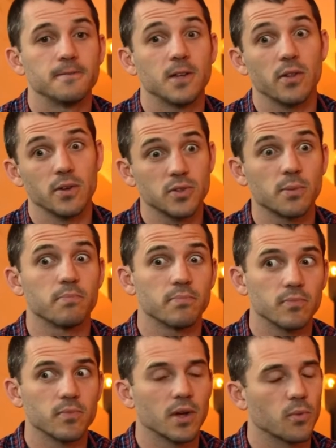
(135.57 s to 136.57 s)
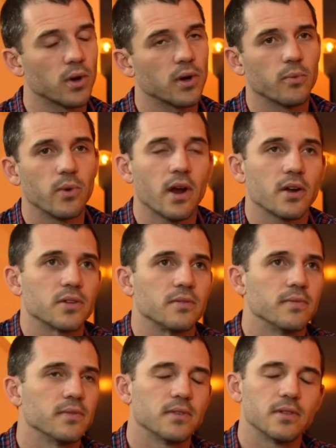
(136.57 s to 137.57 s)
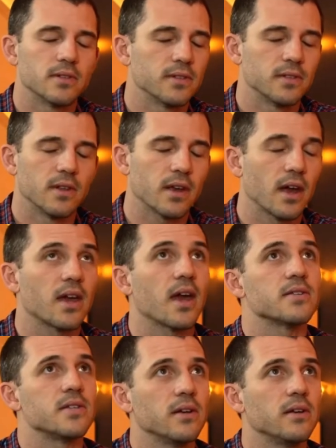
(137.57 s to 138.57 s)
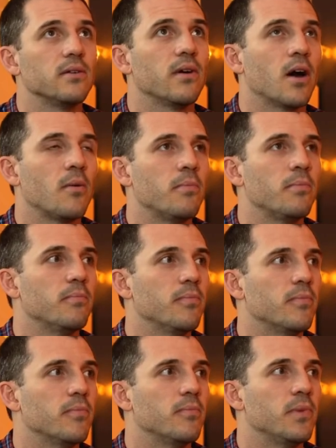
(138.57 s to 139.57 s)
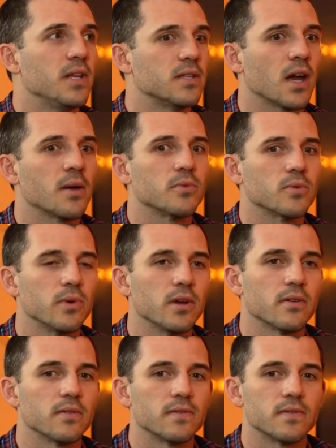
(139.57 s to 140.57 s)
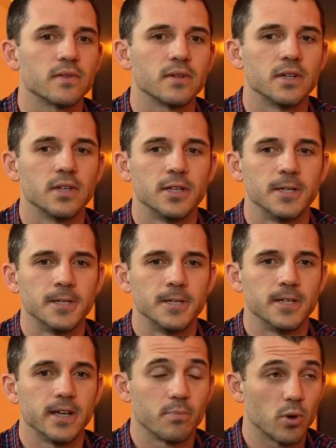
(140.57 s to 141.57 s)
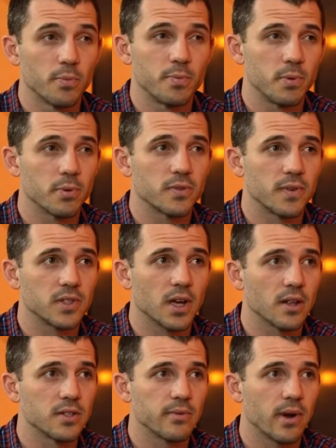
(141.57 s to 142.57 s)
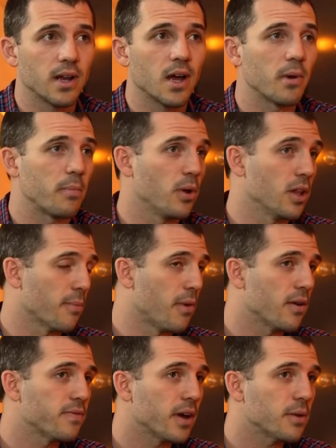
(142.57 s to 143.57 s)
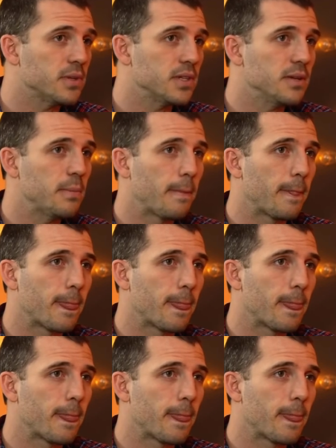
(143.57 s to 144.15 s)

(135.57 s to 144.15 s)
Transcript: Now there's some, like we're actually, like I can't tell you how many times we have improved people's physiology right now by pulling them off vitamin D.